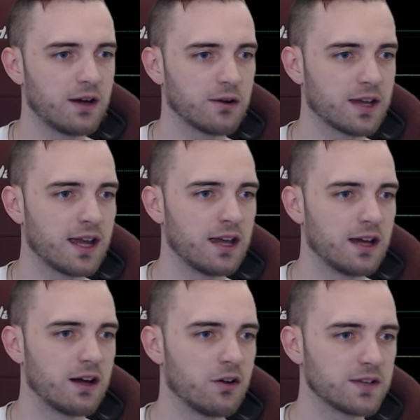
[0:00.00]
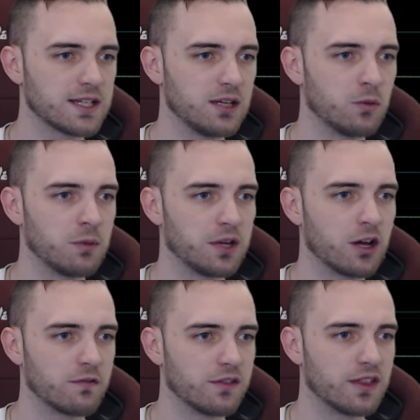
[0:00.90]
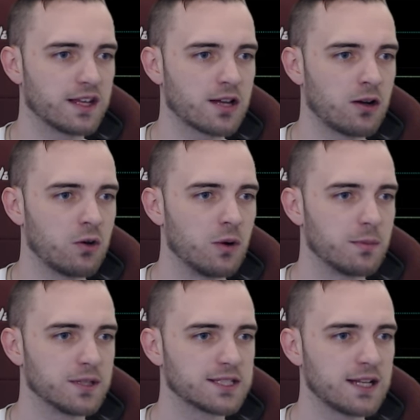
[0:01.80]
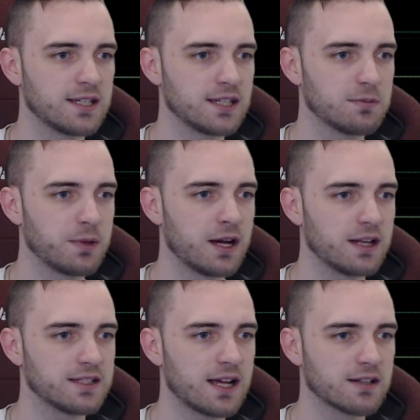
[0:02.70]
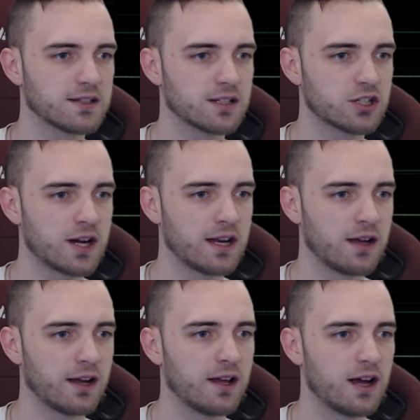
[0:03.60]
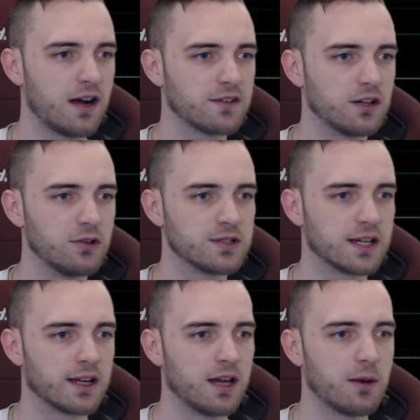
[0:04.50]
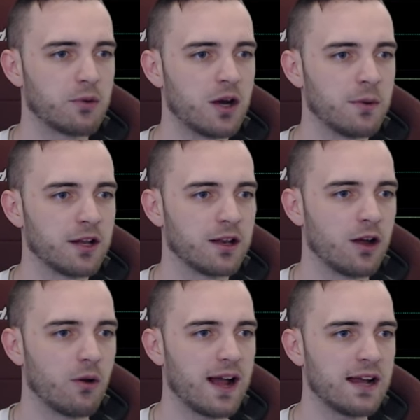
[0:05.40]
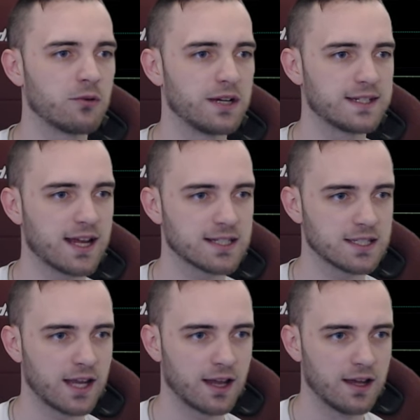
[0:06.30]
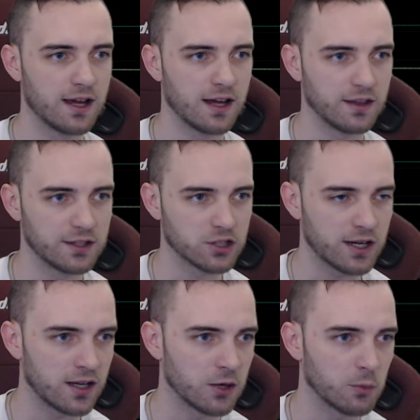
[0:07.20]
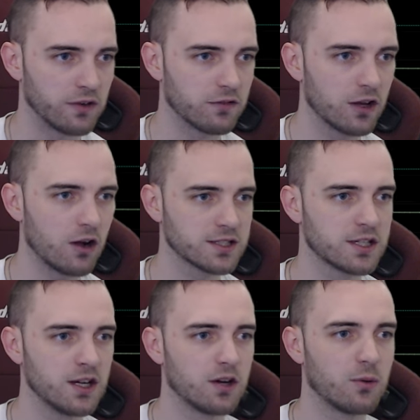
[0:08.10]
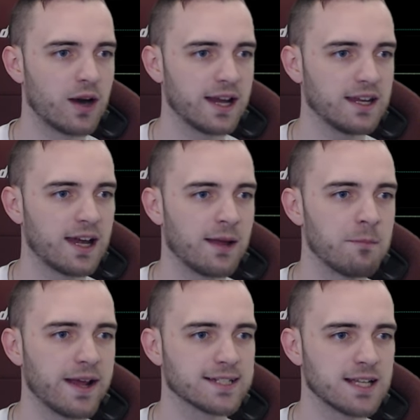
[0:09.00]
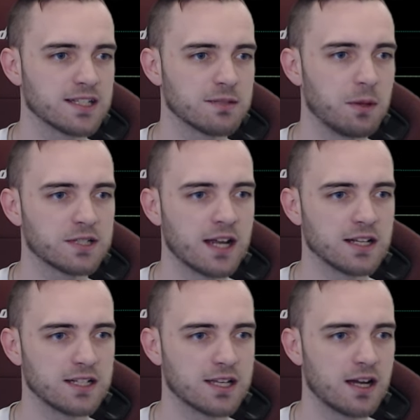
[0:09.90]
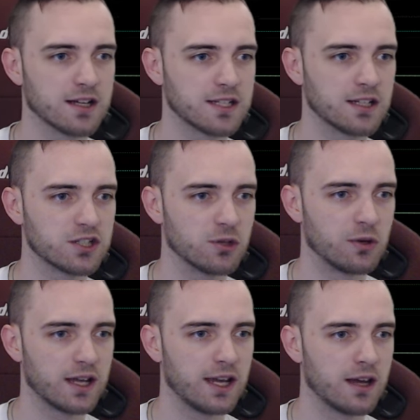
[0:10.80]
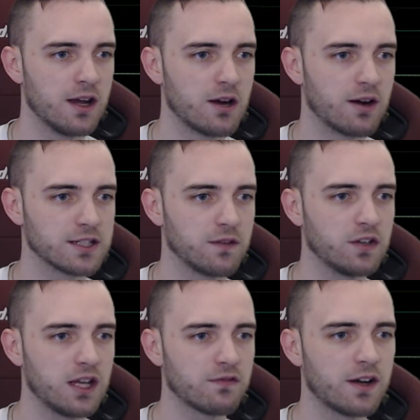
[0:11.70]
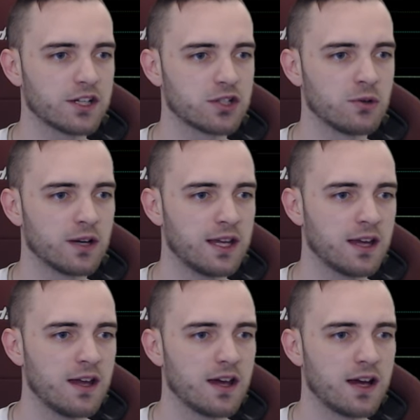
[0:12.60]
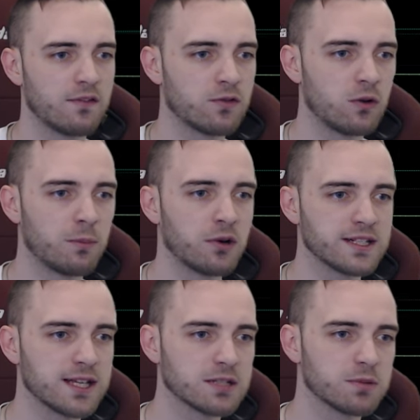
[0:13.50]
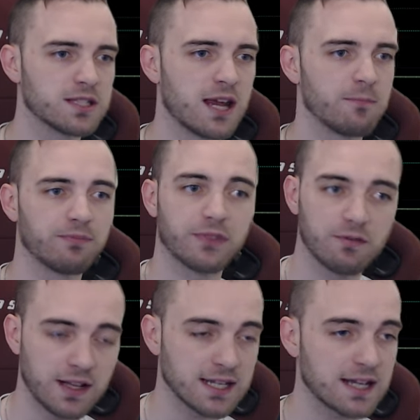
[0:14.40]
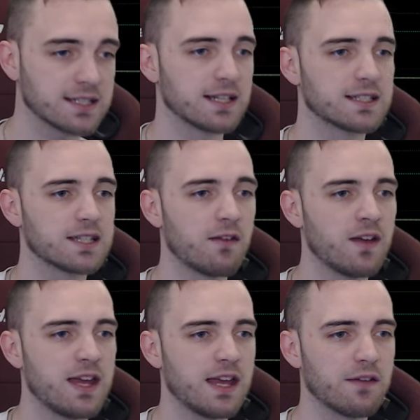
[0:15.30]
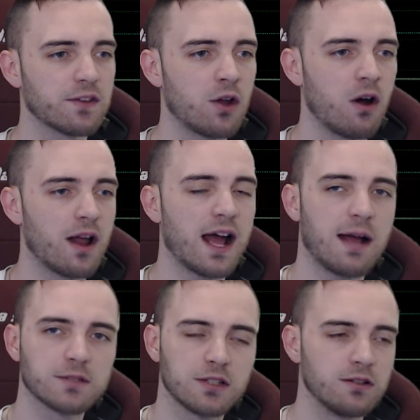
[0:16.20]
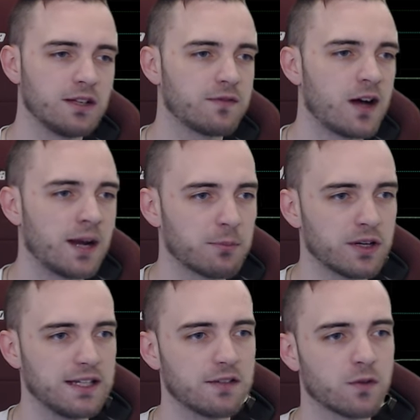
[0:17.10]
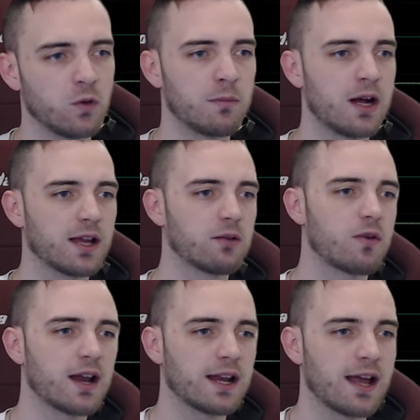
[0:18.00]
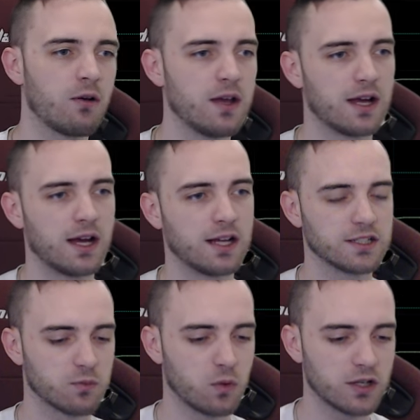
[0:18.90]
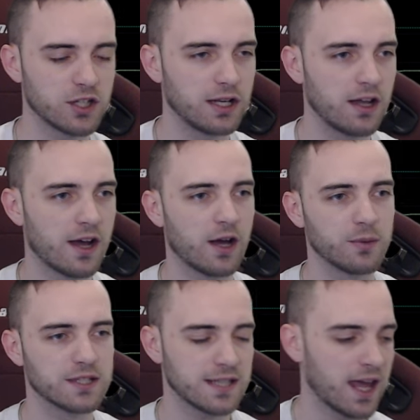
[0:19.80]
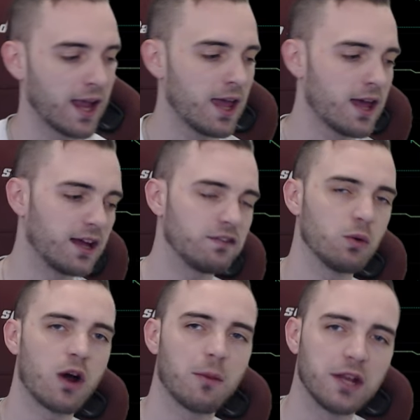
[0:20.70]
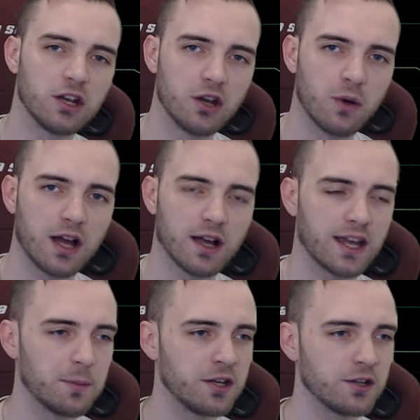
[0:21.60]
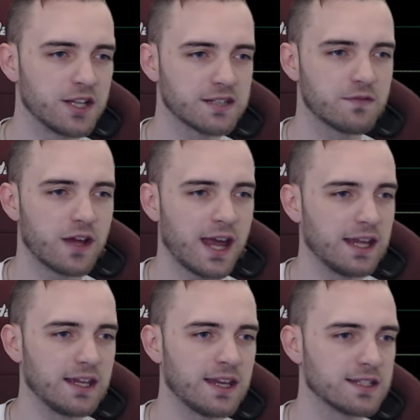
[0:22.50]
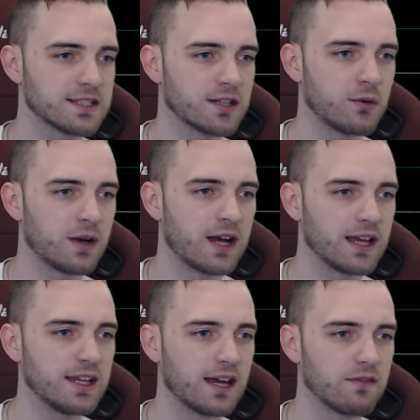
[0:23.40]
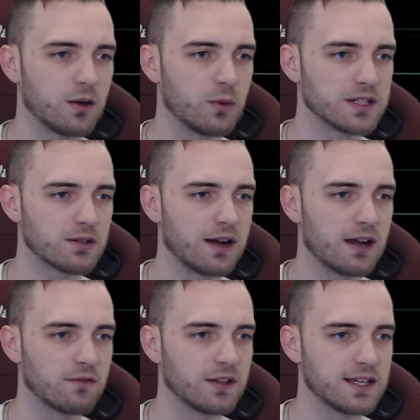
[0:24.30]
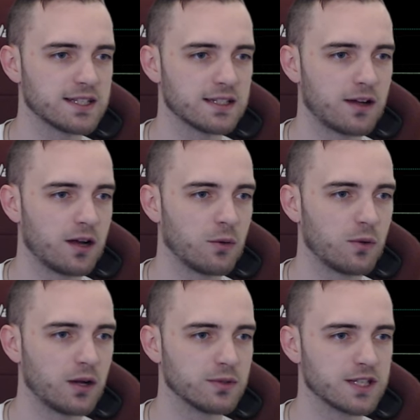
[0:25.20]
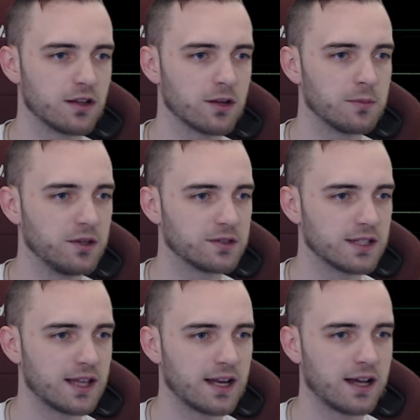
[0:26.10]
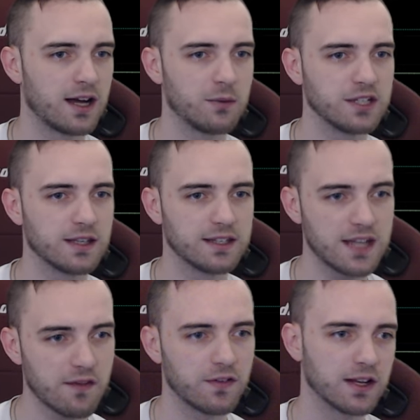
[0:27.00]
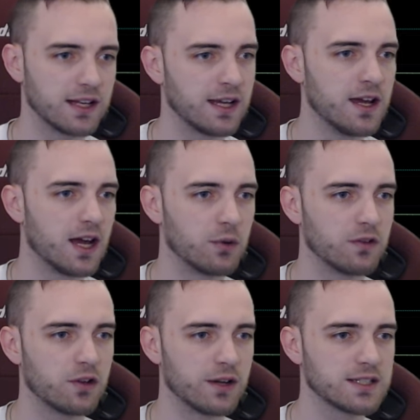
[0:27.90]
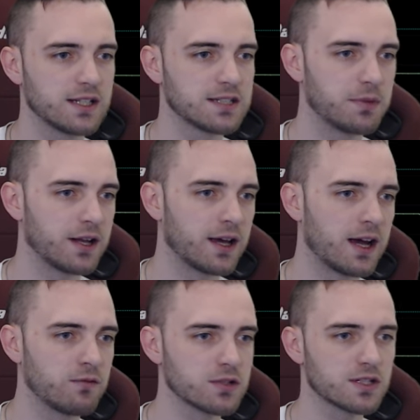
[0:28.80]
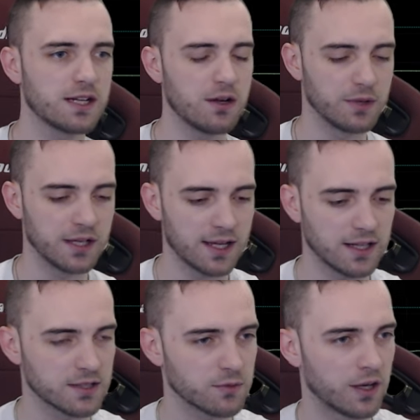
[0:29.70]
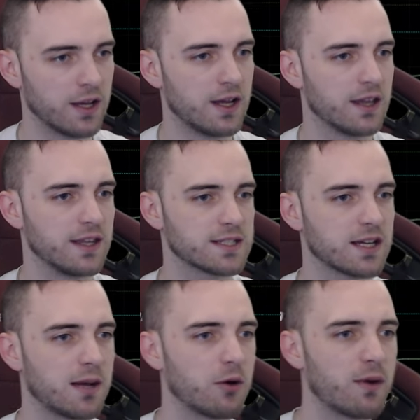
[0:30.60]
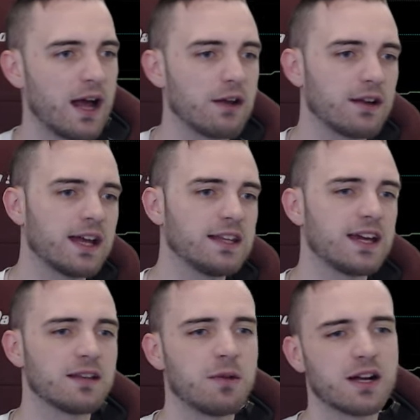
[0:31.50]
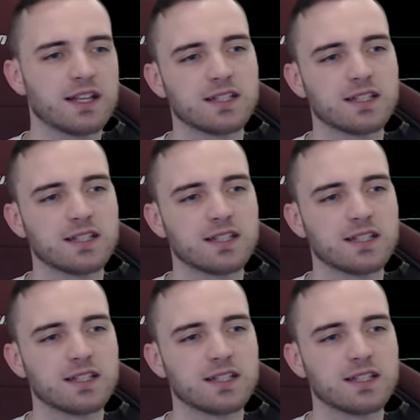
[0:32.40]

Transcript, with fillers: Okay, uh, obviously you wouldn't be going for this whole percentage, but down to the trend line after losing a prominent low and retesting uh, the trend line and we've lost, right? Yeah, it makes sense to be potentially targeting a short here, right? So if you did find a short here uh, for 0.6%, fantastic stuff. If not, absolutely fine. Pretty difficult market right now. Uh, just watch and learn, I would say, if you are a bit newer. Okay, I've been doing this for eight years. So, uh, yeah, if I was around for this and I, I was at the computer, then uh, I would definitely uh, would have got into this, but uh, unfortunately, no, we didn't get this one this time around. And yeah, the markets